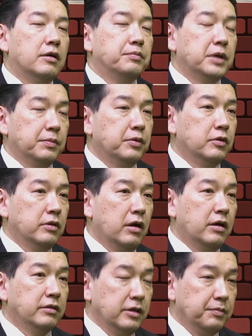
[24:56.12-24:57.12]
people
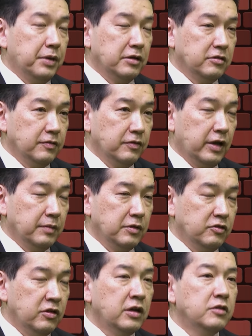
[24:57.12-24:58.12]
on the impacts of
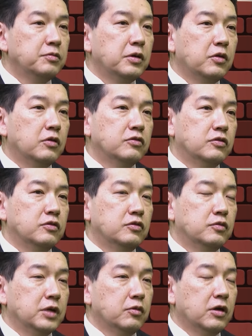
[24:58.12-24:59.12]
climate change, but also
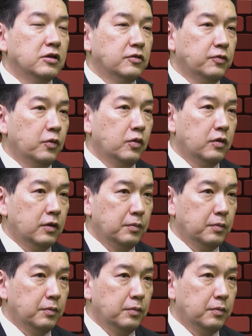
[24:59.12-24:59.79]
to request for